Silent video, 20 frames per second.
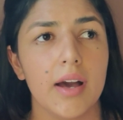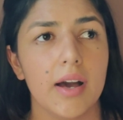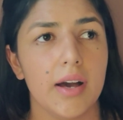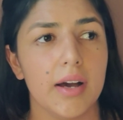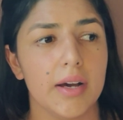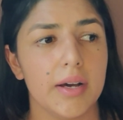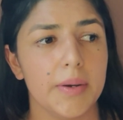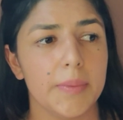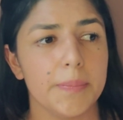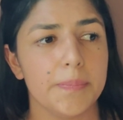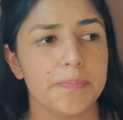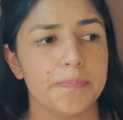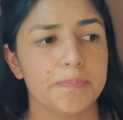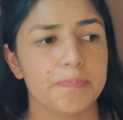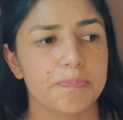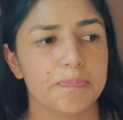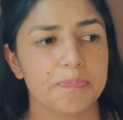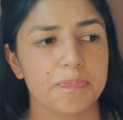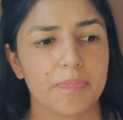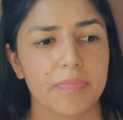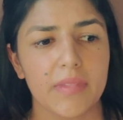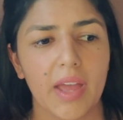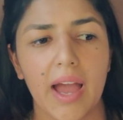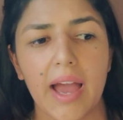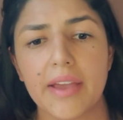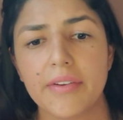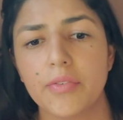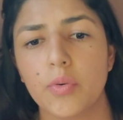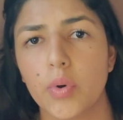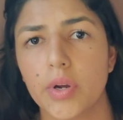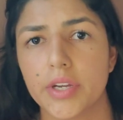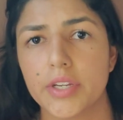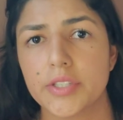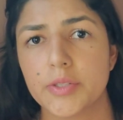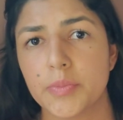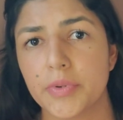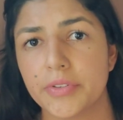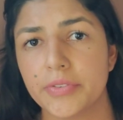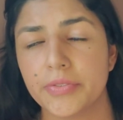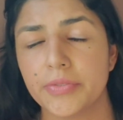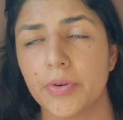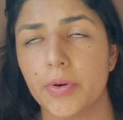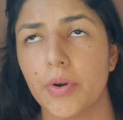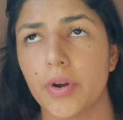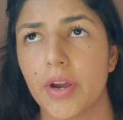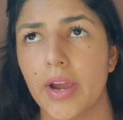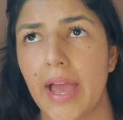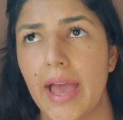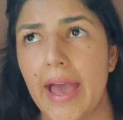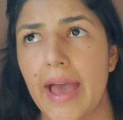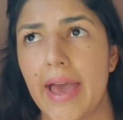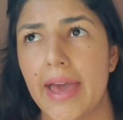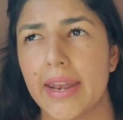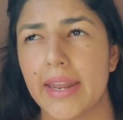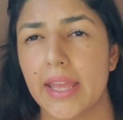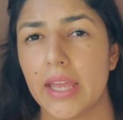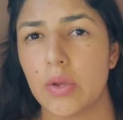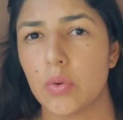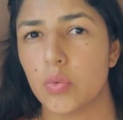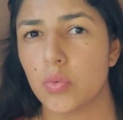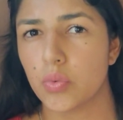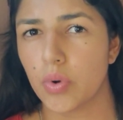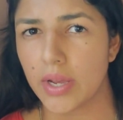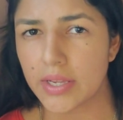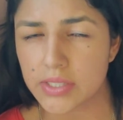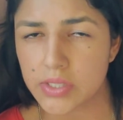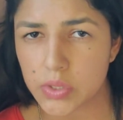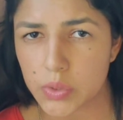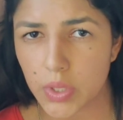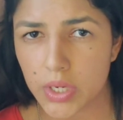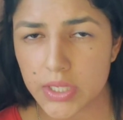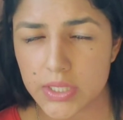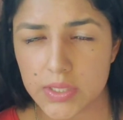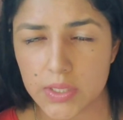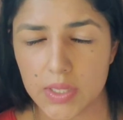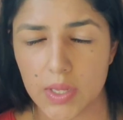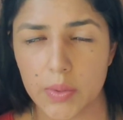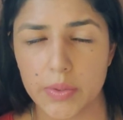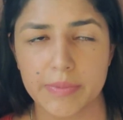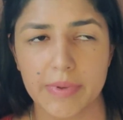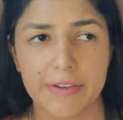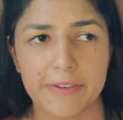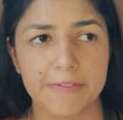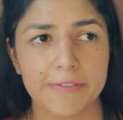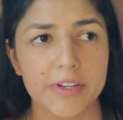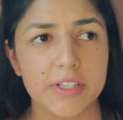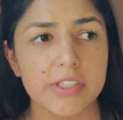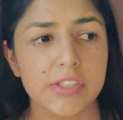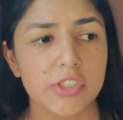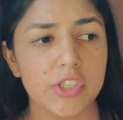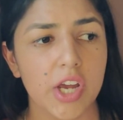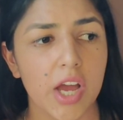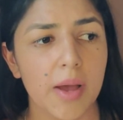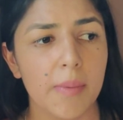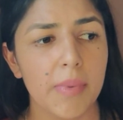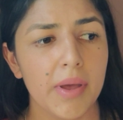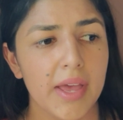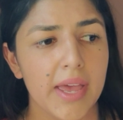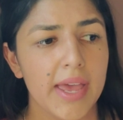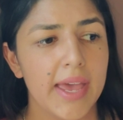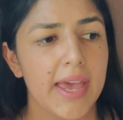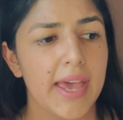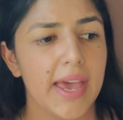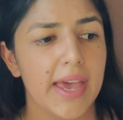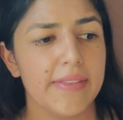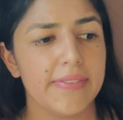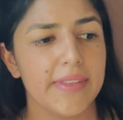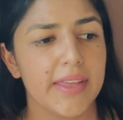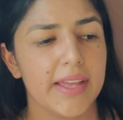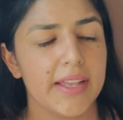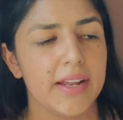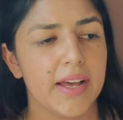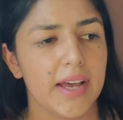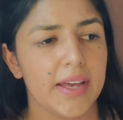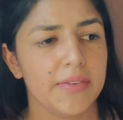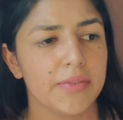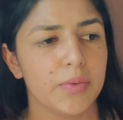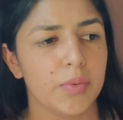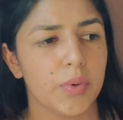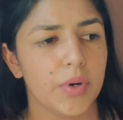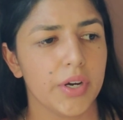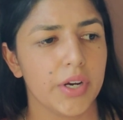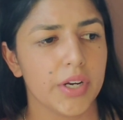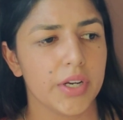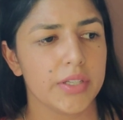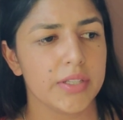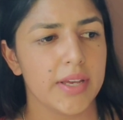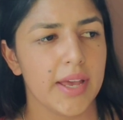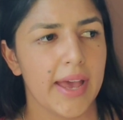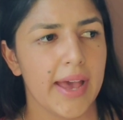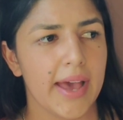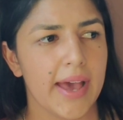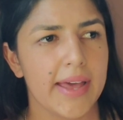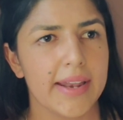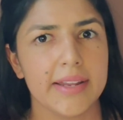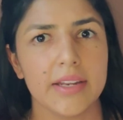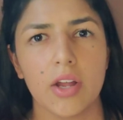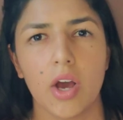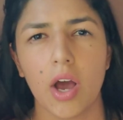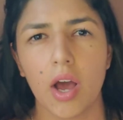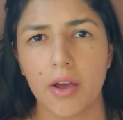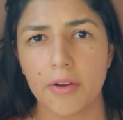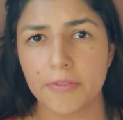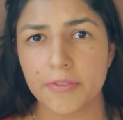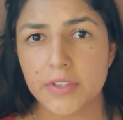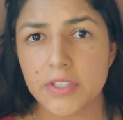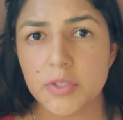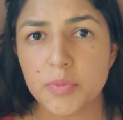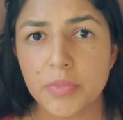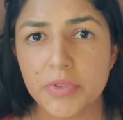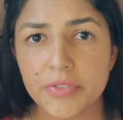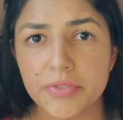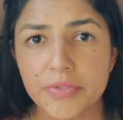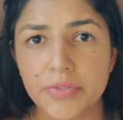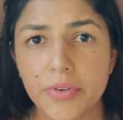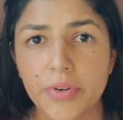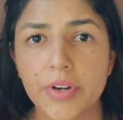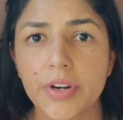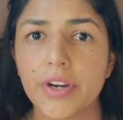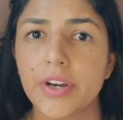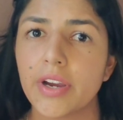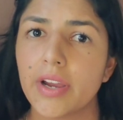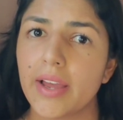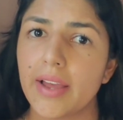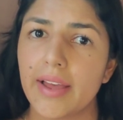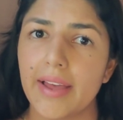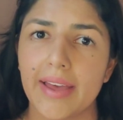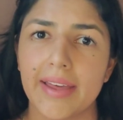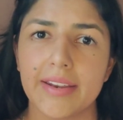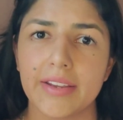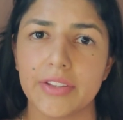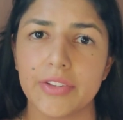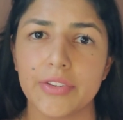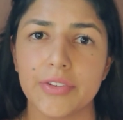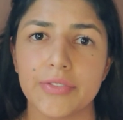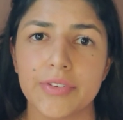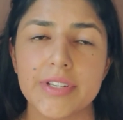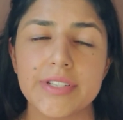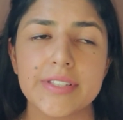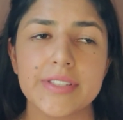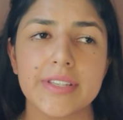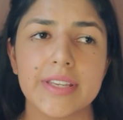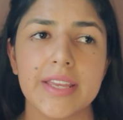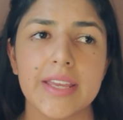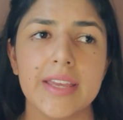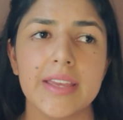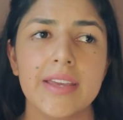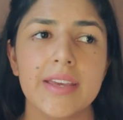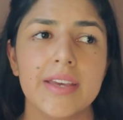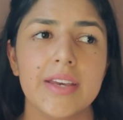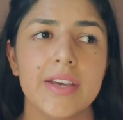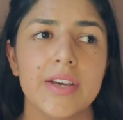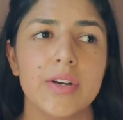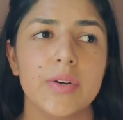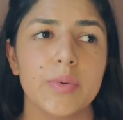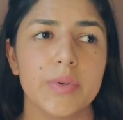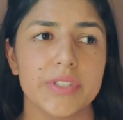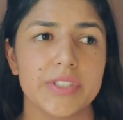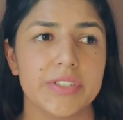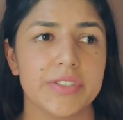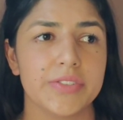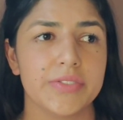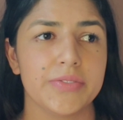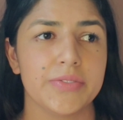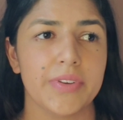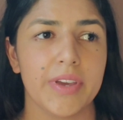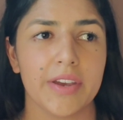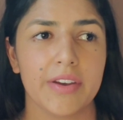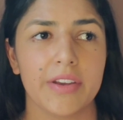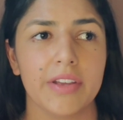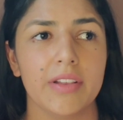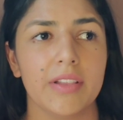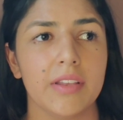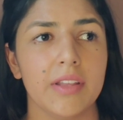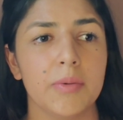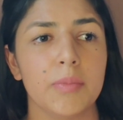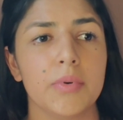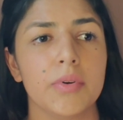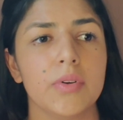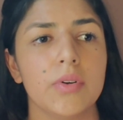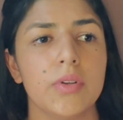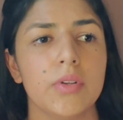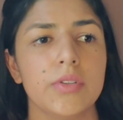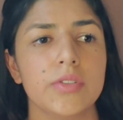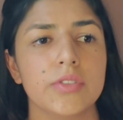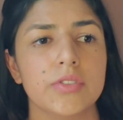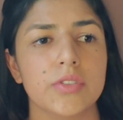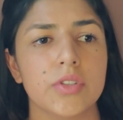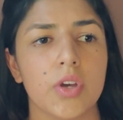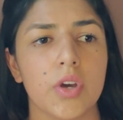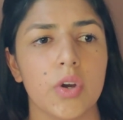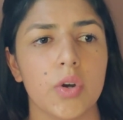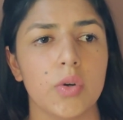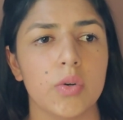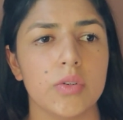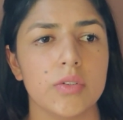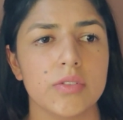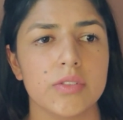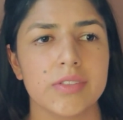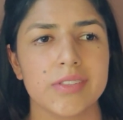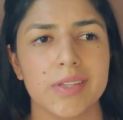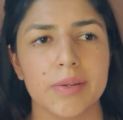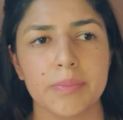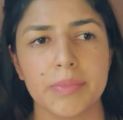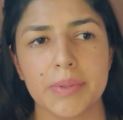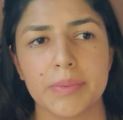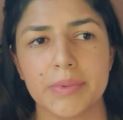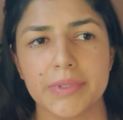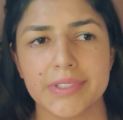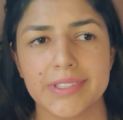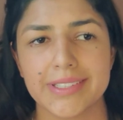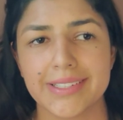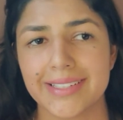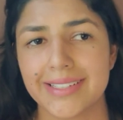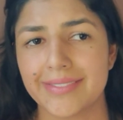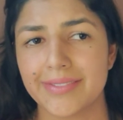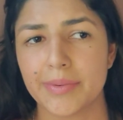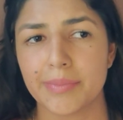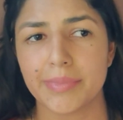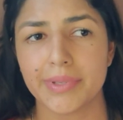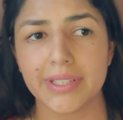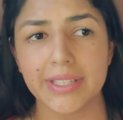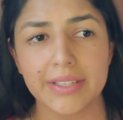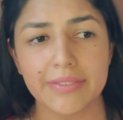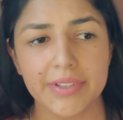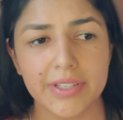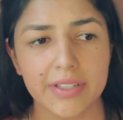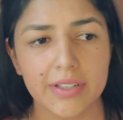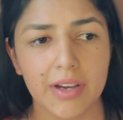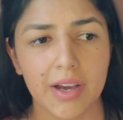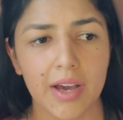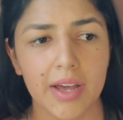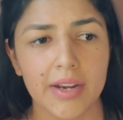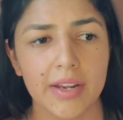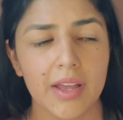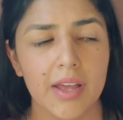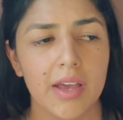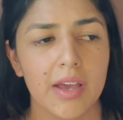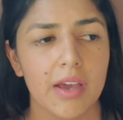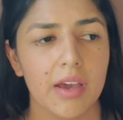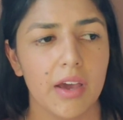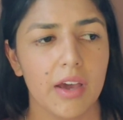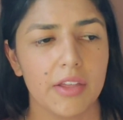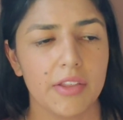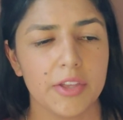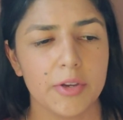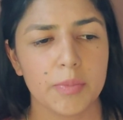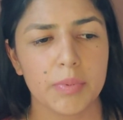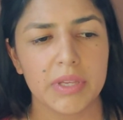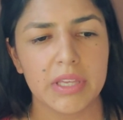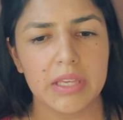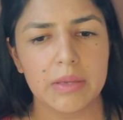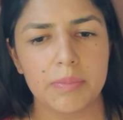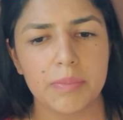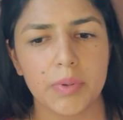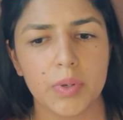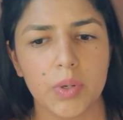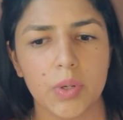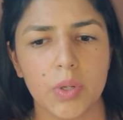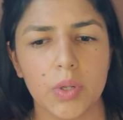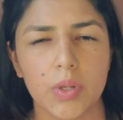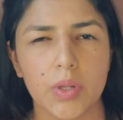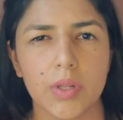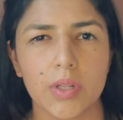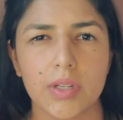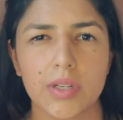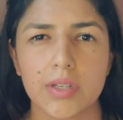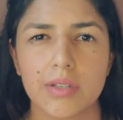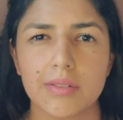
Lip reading: I've worked before at a restaurant, so that was my first job. And then I've worked at an office before at a university, which is very liberal. So some people didn't even believe in God. Other people